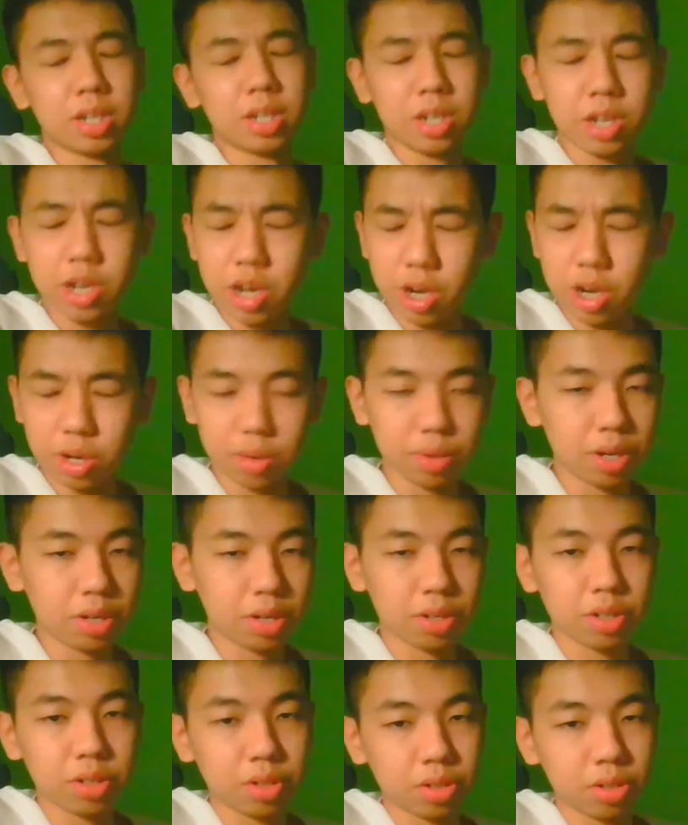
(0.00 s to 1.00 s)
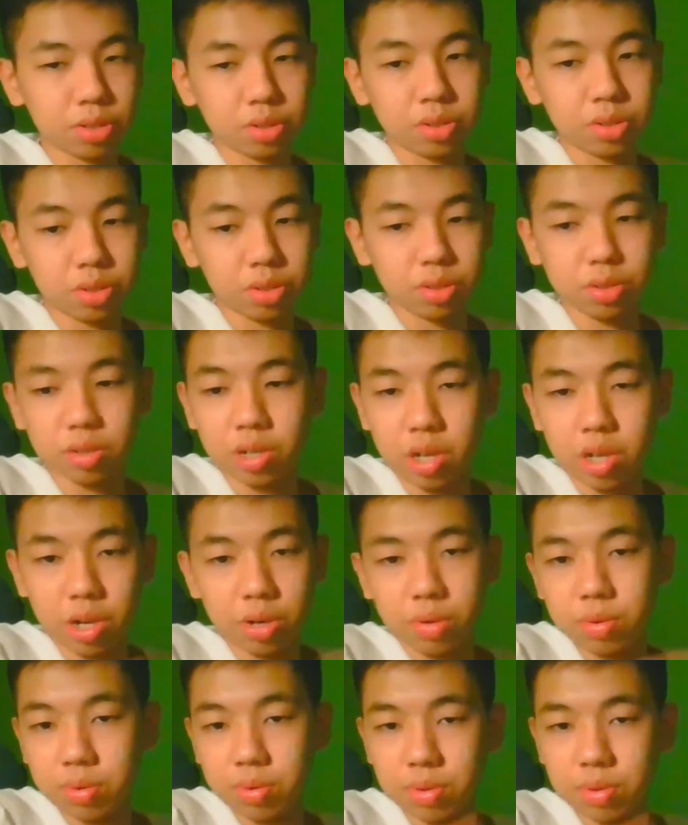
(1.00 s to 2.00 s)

No, no, no, no, no, no,